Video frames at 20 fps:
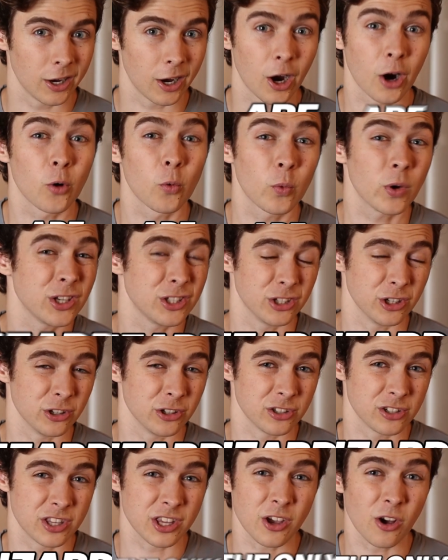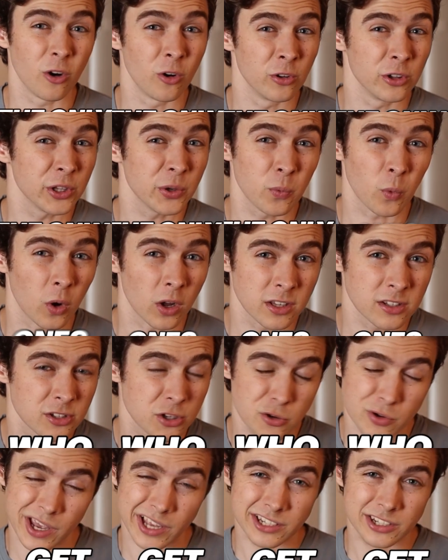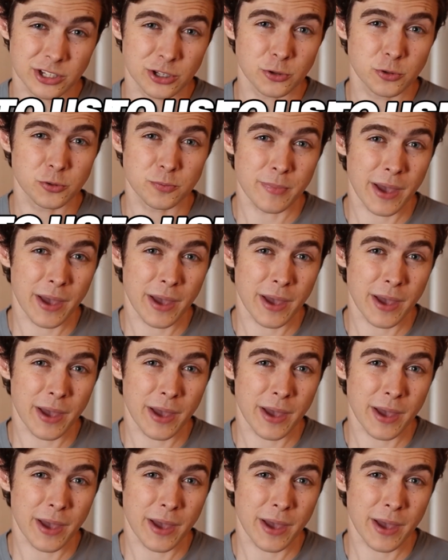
Are wizards the only ones who get to use